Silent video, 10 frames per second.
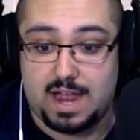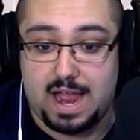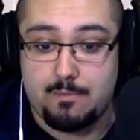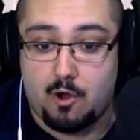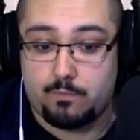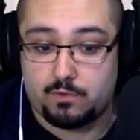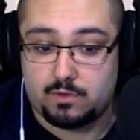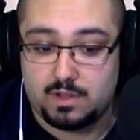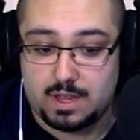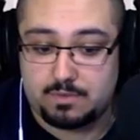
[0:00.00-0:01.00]
I I'm
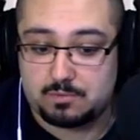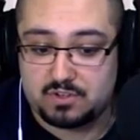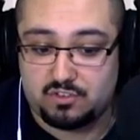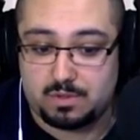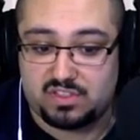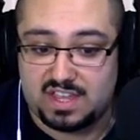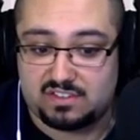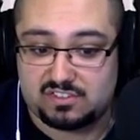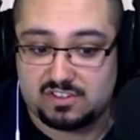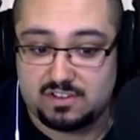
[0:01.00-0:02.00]
hopeful. I mean, especially with
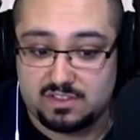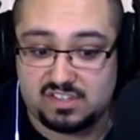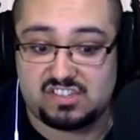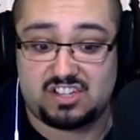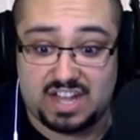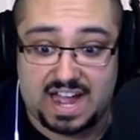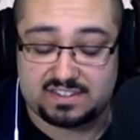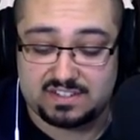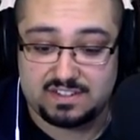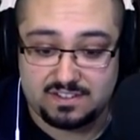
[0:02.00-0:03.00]
this. This is a
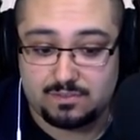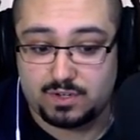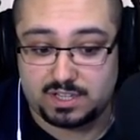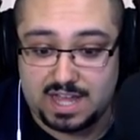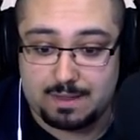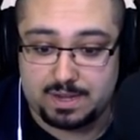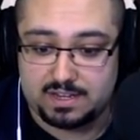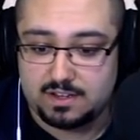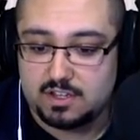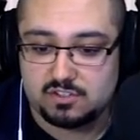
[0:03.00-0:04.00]
lot. It's a freaking lot,
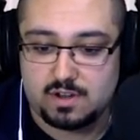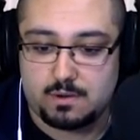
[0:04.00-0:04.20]
man. So